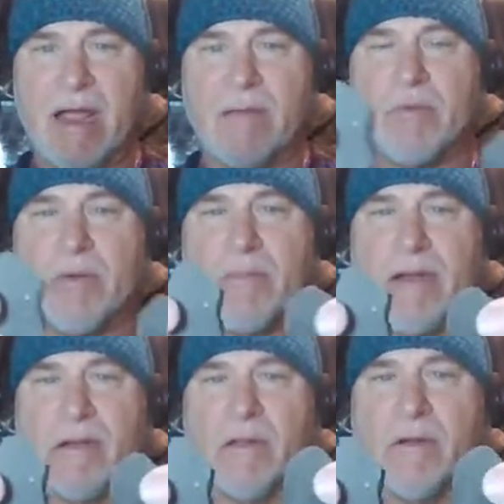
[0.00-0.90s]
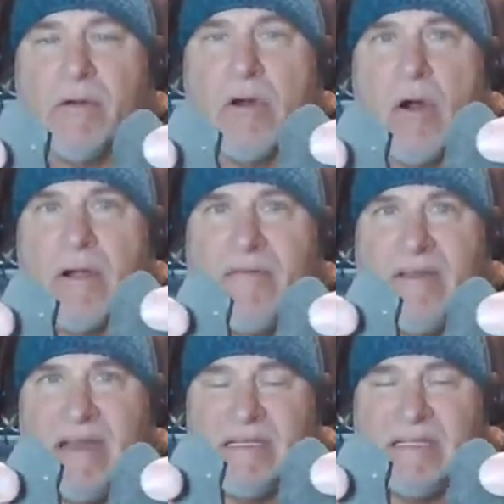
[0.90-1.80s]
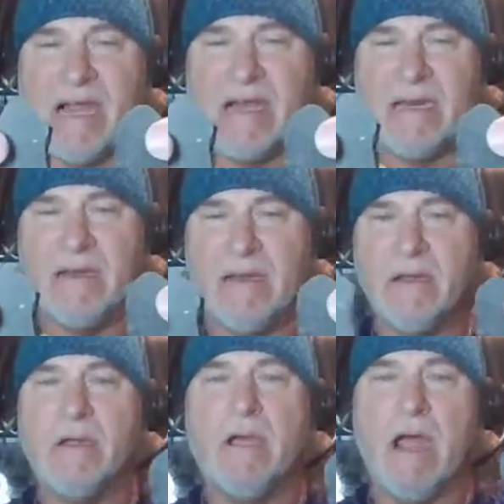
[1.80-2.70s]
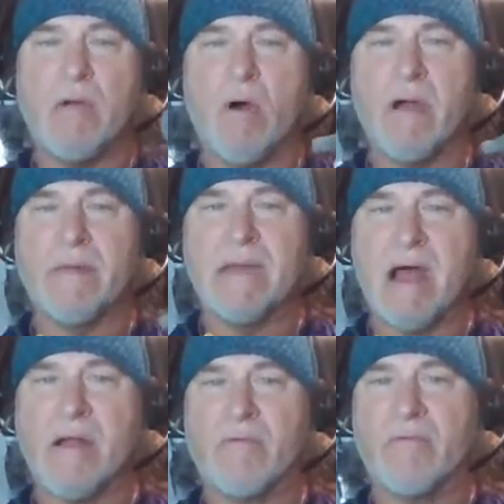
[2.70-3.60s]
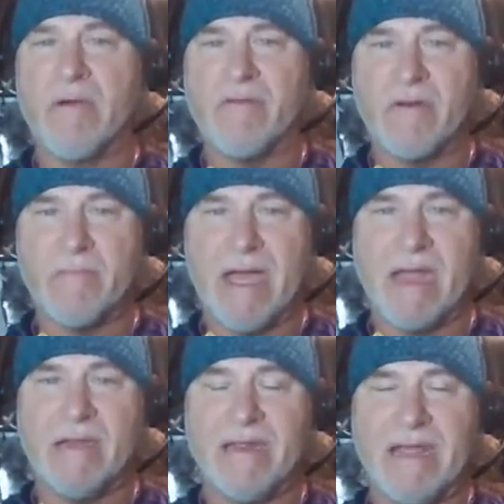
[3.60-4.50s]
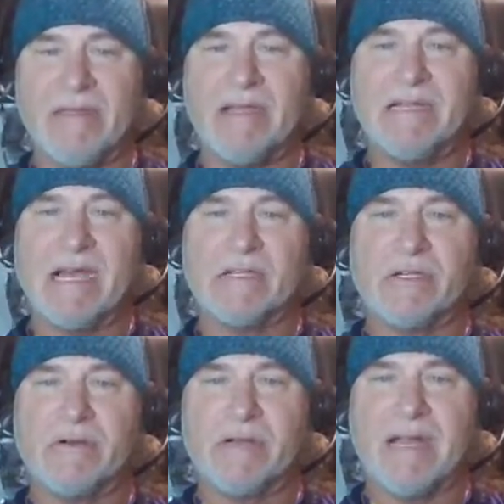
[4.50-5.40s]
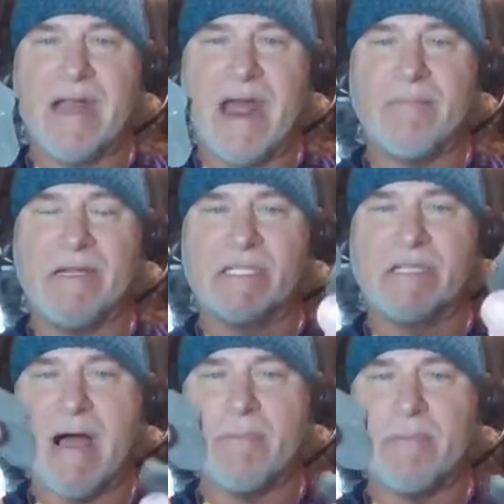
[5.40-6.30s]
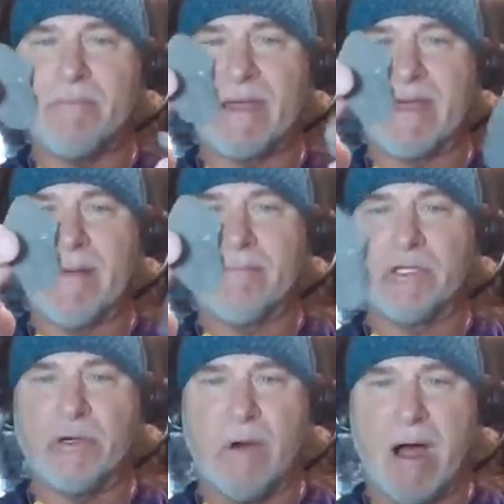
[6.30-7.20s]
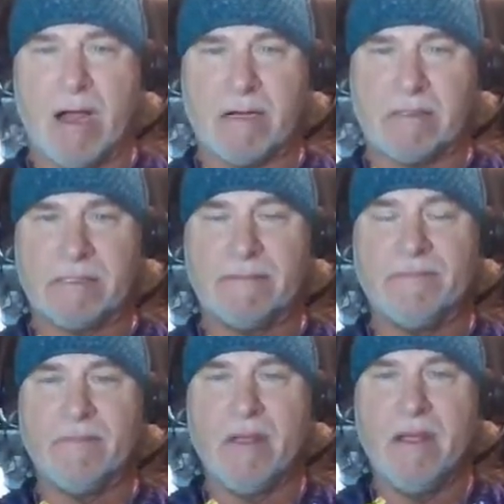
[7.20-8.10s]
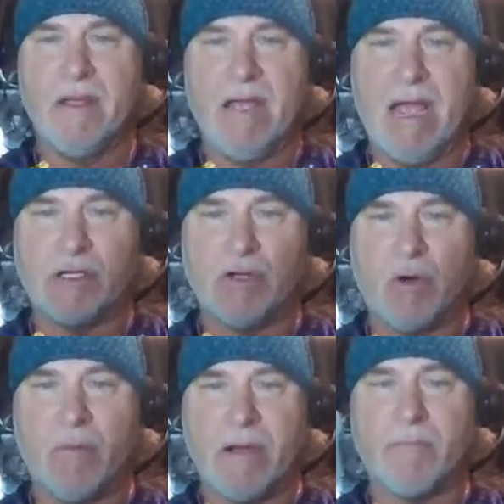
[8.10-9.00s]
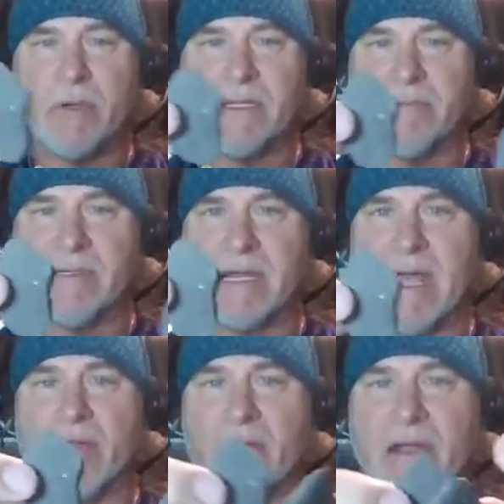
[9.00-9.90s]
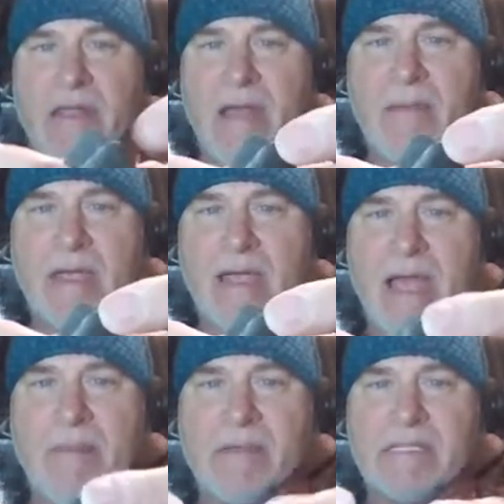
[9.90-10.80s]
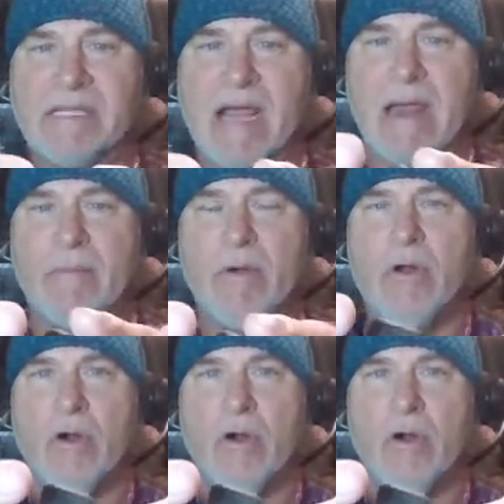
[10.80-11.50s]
and put me in a little Garden of Eden setting and walked me down a riverbed in the desert and had me stop and pick up 2 rocks and told me to put them together, and they became the same